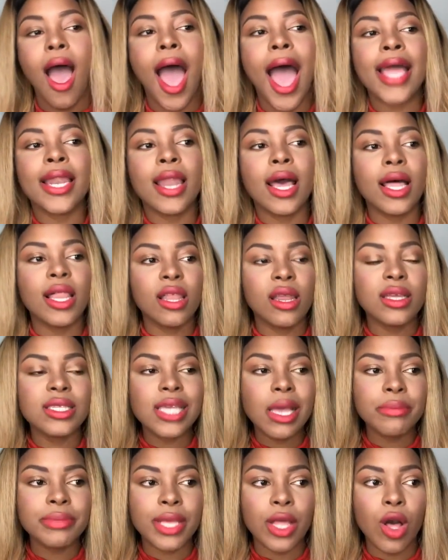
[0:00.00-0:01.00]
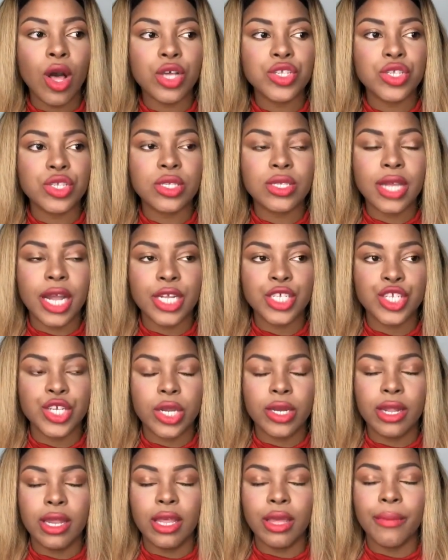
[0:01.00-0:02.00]
And a lot of times I'll also start
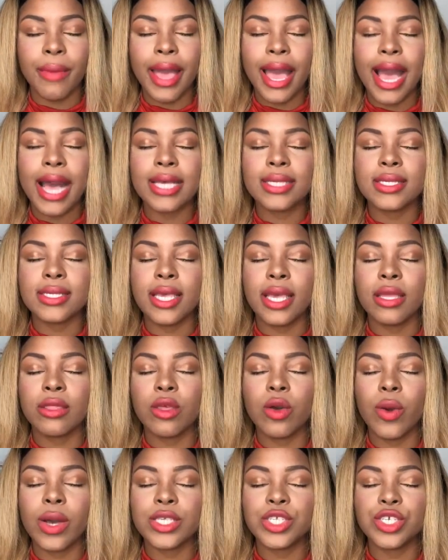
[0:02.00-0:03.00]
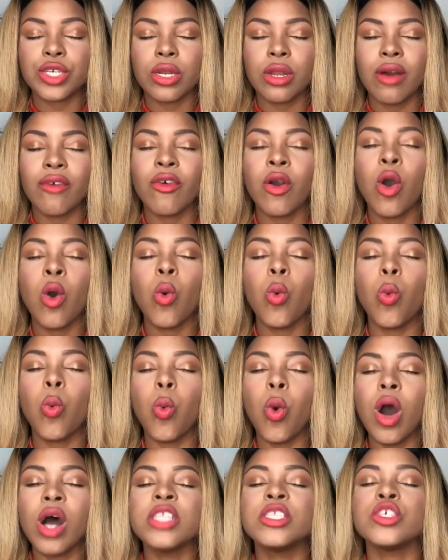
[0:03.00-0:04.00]
journaling by asking the question of,
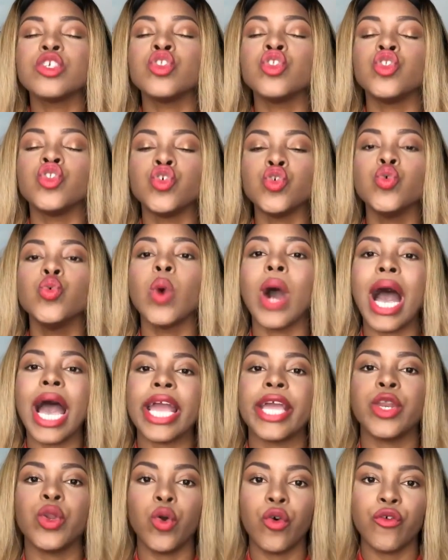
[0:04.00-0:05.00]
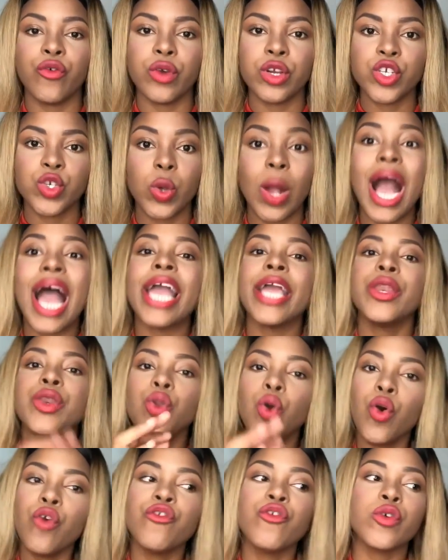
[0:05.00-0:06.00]
what do I know for sure? I
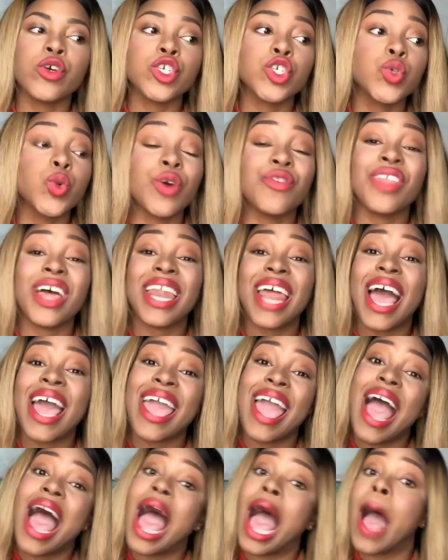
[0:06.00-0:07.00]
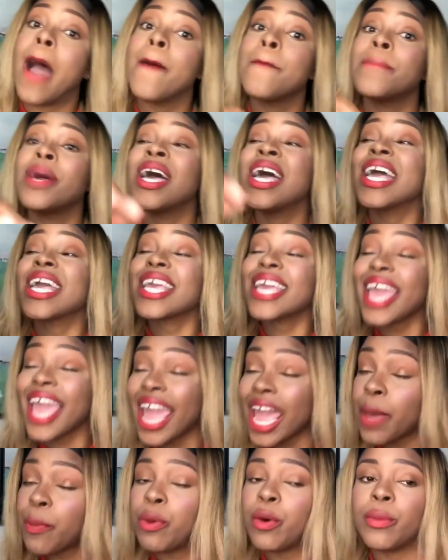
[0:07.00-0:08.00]
know for sure that I am
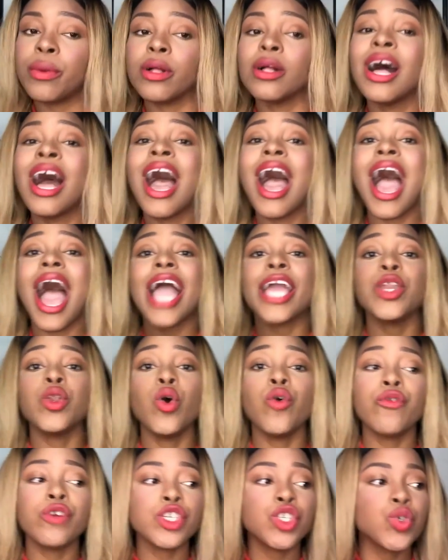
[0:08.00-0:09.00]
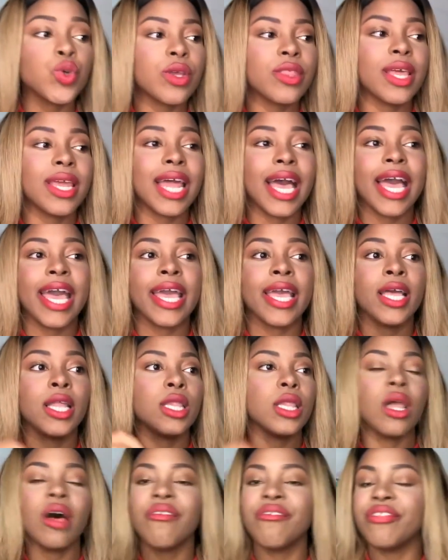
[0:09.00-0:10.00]
capable. I know for sure that
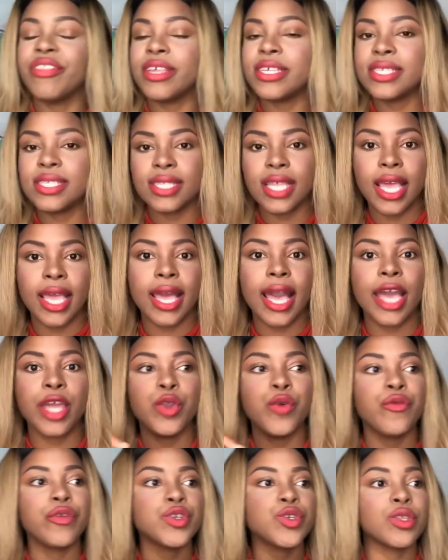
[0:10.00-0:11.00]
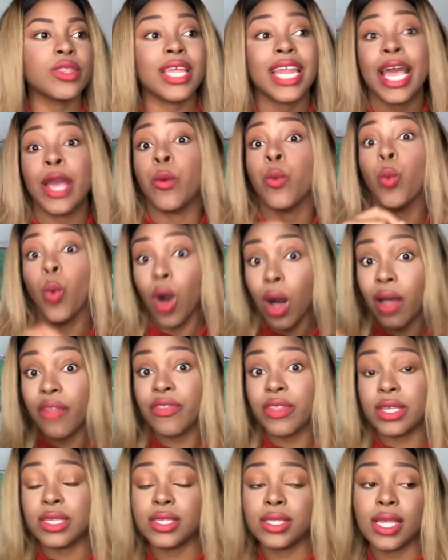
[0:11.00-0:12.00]
I love this thing. I know for sure that I
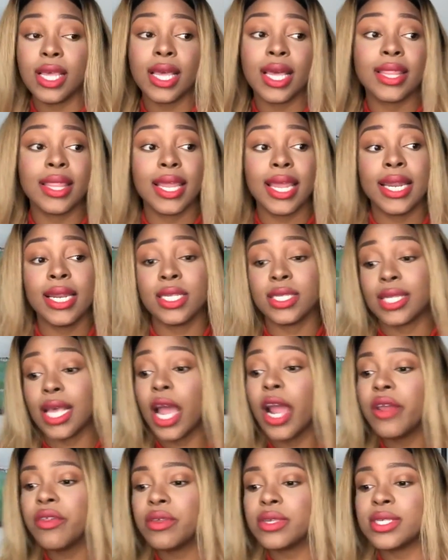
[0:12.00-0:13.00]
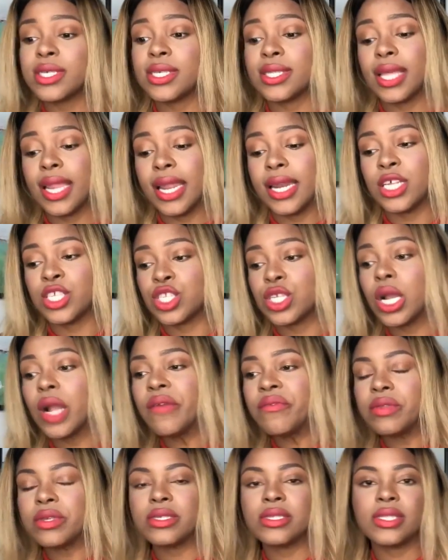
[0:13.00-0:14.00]
want this thing, and that I desire this thing, that I
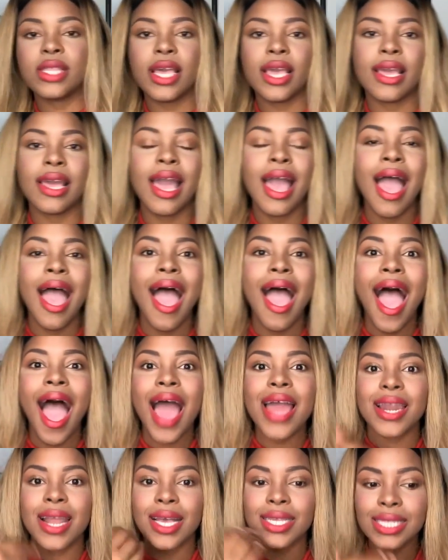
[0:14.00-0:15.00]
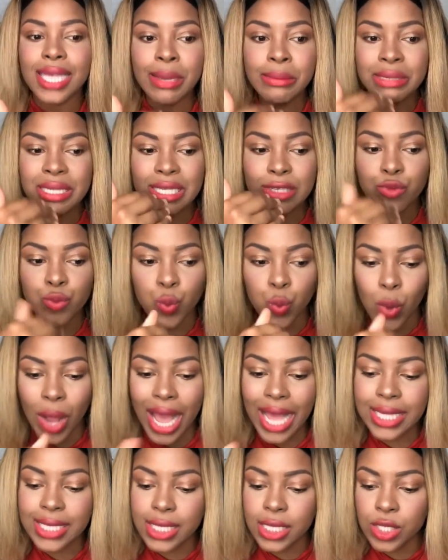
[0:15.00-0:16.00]
deserve this thing. And as I'm
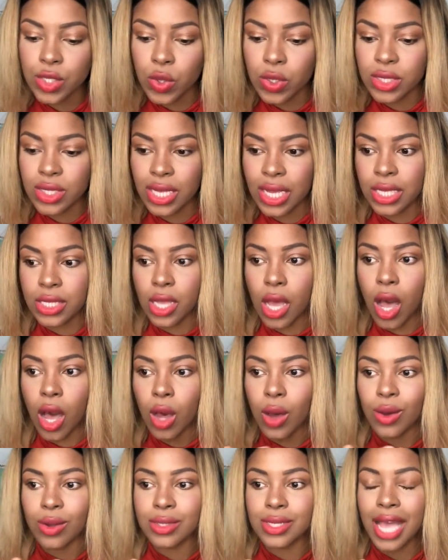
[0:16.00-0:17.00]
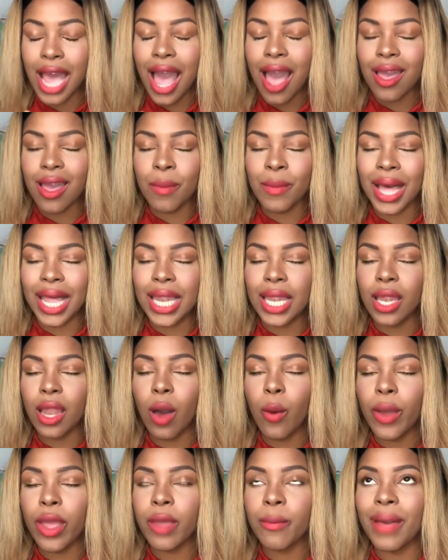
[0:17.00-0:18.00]
writing those things out, I am
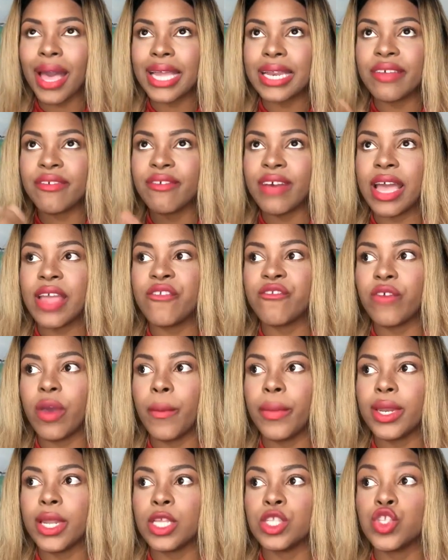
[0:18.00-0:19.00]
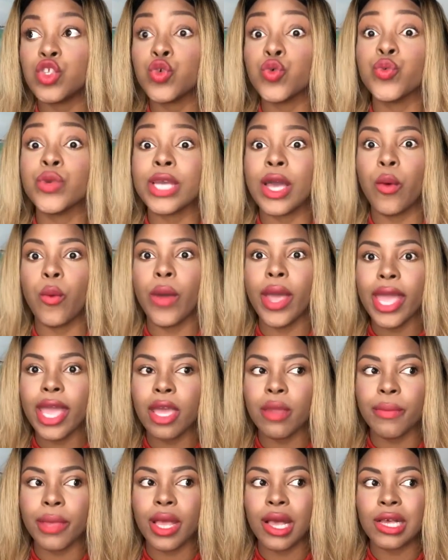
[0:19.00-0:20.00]
allowing my divine feminine to
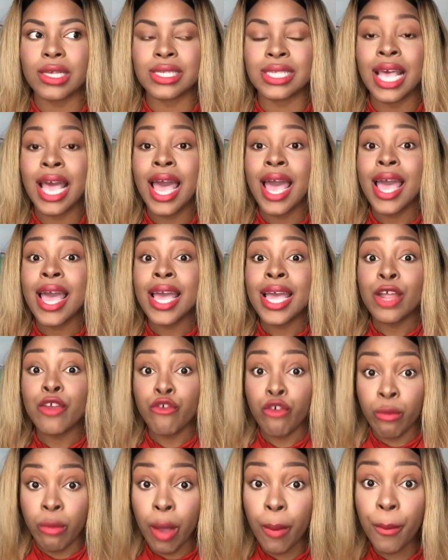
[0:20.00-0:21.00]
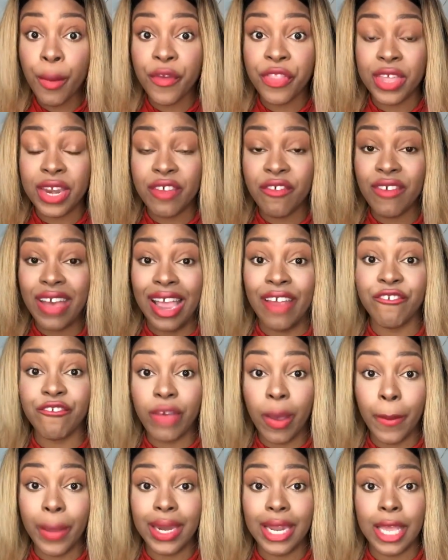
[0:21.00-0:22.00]
reawaken, because remember, the divine
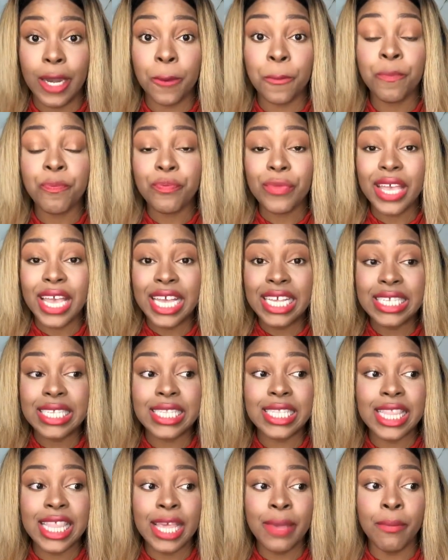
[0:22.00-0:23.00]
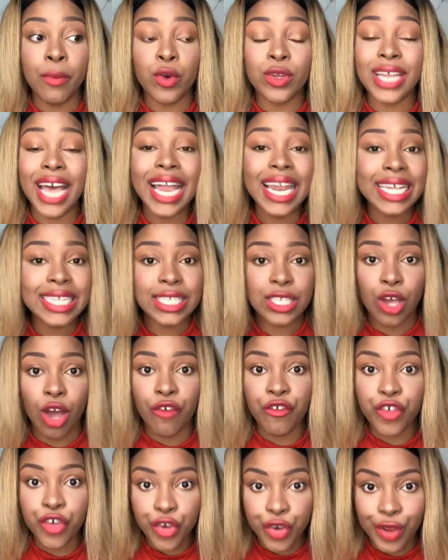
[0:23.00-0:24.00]
feminine is the modality
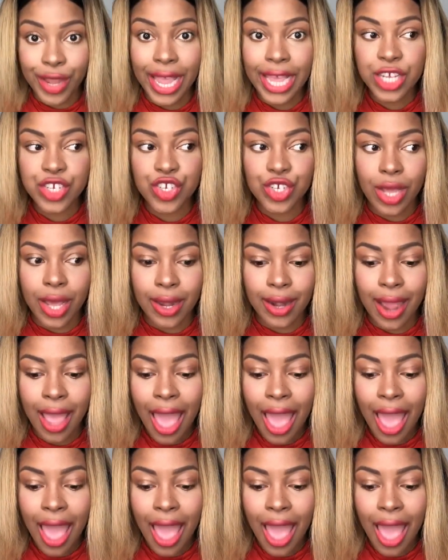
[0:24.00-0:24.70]
of creation.